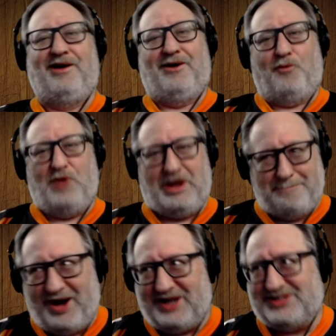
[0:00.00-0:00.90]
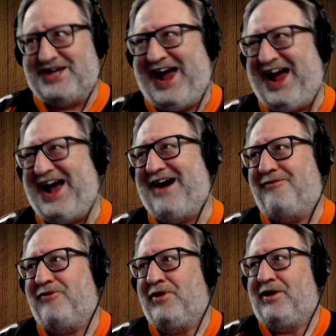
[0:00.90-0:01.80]
we must
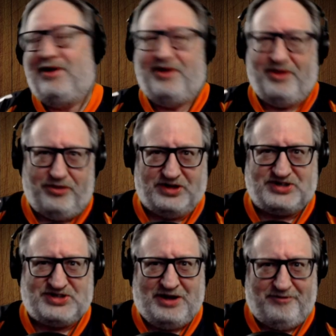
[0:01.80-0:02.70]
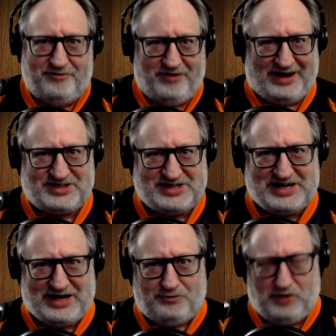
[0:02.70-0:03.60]
have this
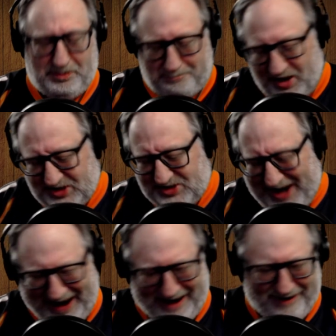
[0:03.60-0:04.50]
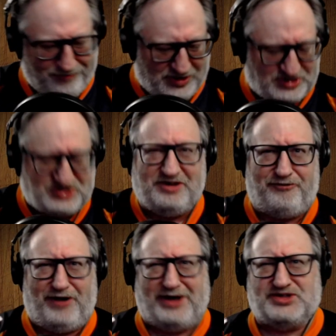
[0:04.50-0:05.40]
vaccine. We must have this
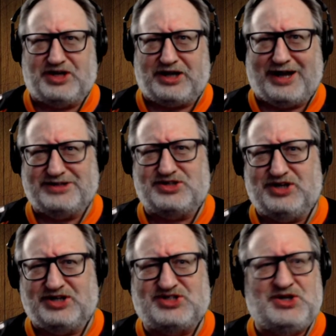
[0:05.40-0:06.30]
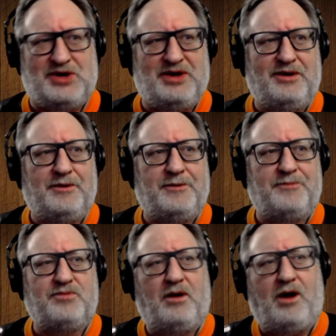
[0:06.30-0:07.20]
defense against this
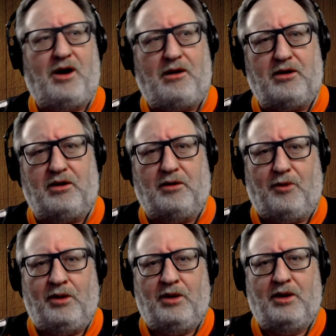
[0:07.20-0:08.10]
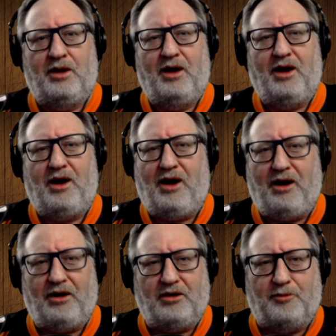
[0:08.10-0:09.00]
horrible,
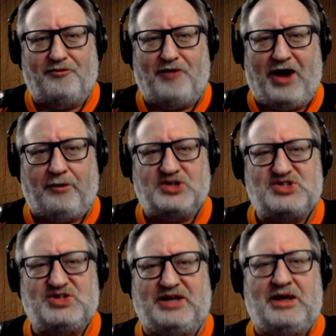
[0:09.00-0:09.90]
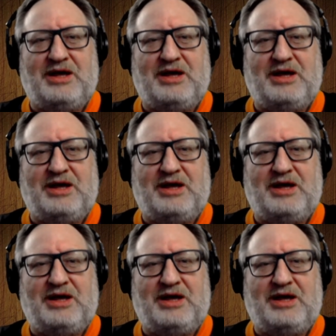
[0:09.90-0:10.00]
horrible virus that